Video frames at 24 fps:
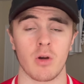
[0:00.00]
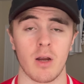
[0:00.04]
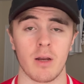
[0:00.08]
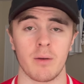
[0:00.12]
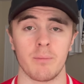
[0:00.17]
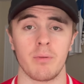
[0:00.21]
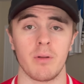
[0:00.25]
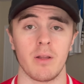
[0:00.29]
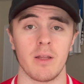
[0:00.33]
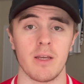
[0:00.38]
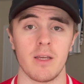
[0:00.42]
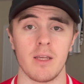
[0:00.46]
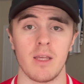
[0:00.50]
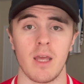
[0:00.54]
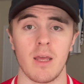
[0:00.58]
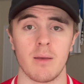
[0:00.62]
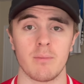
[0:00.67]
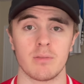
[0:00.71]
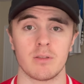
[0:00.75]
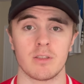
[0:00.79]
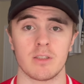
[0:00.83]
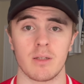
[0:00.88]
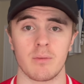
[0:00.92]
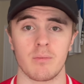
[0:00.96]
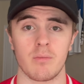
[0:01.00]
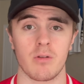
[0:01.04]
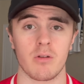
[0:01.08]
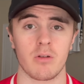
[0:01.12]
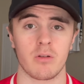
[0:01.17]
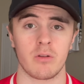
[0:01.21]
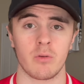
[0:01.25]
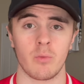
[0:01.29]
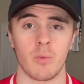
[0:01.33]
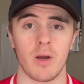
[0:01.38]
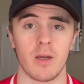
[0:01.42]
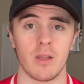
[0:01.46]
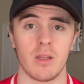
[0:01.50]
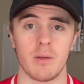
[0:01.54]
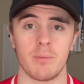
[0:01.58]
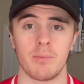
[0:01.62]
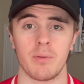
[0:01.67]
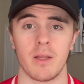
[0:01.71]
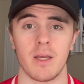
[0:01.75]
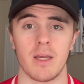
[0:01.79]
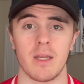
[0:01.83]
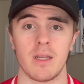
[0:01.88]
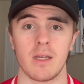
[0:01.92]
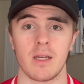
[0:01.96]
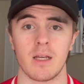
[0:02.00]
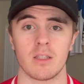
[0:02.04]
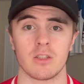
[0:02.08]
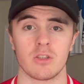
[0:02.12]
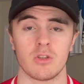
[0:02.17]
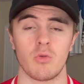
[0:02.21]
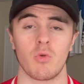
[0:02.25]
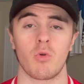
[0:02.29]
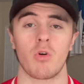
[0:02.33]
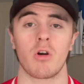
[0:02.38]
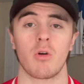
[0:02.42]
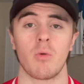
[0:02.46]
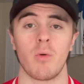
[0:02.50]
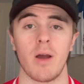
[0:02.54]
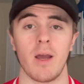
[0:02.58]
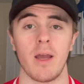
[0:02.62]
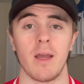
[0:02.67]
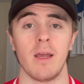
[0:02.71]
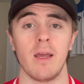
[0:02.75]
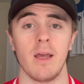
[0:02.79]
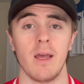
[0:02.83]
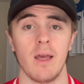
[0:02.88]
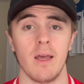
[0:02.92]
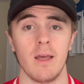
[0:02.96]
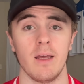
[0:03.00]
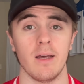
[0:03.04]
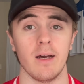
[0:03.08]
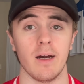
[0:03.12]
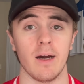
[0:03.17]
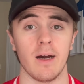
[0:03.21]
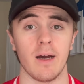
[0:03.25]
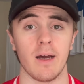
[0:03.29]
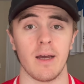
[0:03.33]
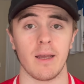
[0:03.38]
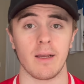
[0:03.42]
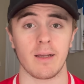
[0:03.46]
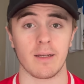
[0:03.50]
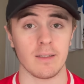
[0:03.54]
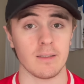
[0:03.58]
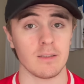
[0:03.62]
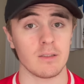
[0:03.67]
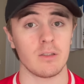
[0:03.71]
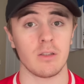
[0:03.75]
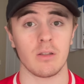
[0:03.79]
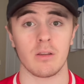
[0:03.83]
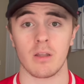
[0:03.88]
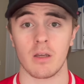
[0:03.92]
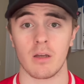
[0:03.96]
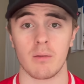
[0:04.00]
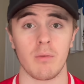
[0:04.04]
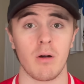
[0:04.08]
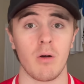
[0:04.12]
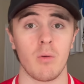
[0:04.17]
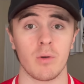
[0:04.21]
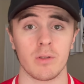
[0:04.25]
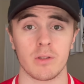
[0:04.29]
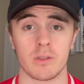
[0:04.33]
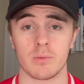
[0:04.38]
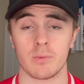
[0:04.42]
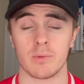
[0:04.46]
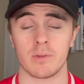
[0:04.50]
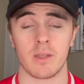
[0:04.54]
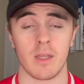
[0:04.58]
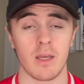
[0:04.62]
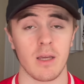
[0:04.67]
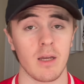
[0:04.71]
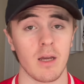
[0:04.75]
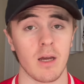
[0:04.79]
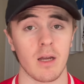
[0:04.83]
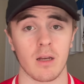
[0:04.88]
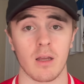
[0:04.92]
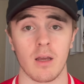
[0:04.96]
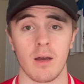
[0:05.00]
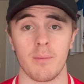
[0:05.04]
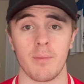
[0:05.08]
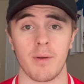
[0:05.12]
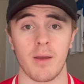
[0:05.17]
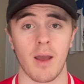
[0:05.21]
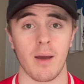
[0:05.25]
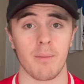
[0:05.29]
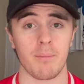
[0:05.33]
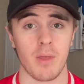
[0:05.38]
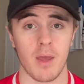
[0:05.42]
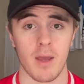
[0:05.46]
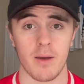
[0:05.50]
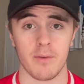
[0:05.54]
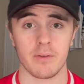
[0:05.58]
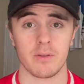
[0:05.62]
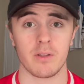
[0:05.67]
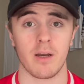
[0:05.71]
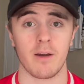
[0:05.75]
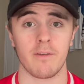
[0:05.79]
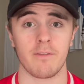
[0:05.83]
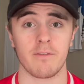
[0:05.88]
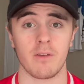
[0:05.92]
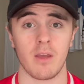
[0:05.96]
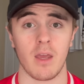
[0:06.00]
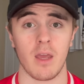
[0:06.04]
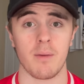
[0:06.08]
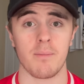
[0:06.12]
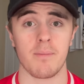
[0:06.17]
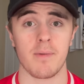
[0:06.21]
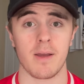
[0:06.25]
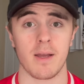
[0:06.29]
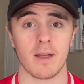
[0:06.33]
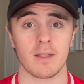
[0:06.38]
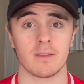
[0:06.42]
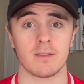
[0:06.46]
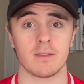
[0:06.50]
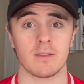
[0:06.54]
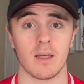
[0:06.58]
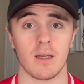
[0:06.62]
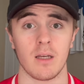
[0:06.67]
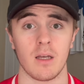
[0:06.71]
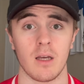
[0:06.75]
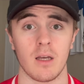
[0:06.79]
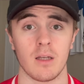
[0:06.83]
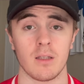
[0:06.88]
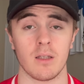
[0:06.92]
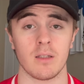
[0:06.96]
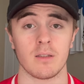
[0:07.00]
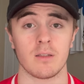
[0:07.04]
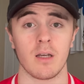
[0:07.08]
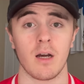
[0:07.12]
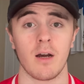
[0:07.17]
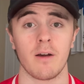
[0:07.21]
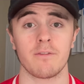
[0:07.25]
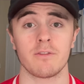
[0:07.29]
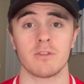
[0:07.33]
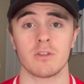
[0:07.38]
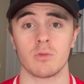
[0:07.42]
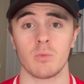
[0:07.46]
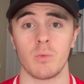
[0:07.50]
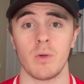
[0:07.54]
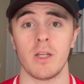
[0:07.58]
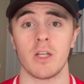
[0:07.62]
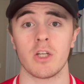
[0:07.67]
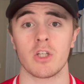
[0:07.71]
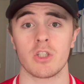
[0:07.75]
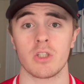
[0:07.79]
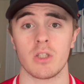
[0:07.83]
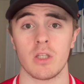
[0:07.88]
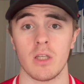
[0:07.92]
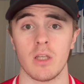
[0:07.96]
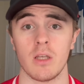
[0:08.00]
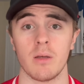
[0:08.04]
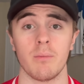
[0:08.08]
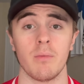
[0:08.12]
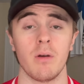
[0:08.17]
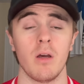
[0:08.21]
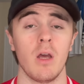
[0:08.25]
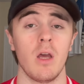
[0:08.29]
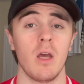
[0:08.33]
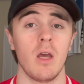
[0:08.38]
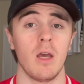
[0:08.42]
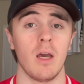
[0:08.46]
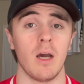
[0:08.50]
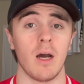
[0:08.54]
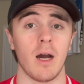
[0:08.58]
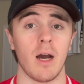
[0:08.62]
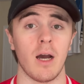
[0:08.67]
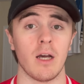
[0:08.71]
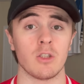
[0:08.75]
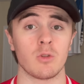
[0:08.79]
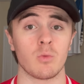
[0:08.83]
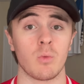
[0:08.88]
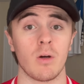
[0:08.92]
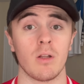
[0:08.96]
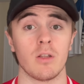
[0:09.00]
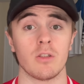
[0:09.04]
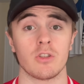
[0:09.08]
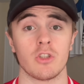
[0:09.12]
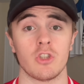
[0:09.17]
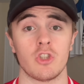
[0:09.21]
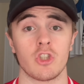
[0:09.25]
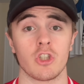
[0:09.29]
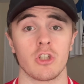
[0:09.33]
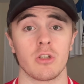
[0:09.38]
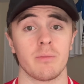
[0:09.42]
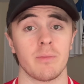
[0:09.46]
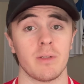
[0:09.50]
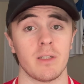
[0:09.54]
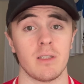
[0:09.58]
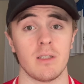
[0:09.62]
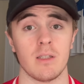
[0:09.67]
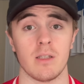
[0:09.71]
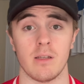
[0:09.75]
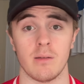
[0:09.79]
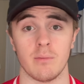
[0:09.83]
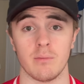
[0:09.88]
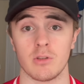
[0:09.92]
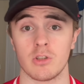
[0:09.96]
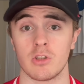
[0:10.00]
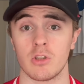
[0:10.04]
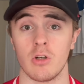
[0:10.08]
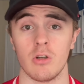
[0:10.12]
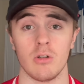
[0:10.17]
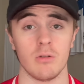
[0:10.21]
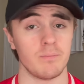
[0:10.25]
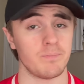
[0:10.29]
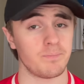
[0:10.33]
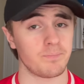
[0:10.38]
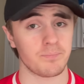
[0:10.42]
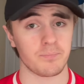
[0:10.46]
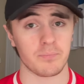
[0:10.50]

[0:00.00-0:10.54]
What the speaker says: and play a game similar to the way they played against Norway. Because you think about what they got coming up. They have a tough game against a tough Swedish team as well as a German team. So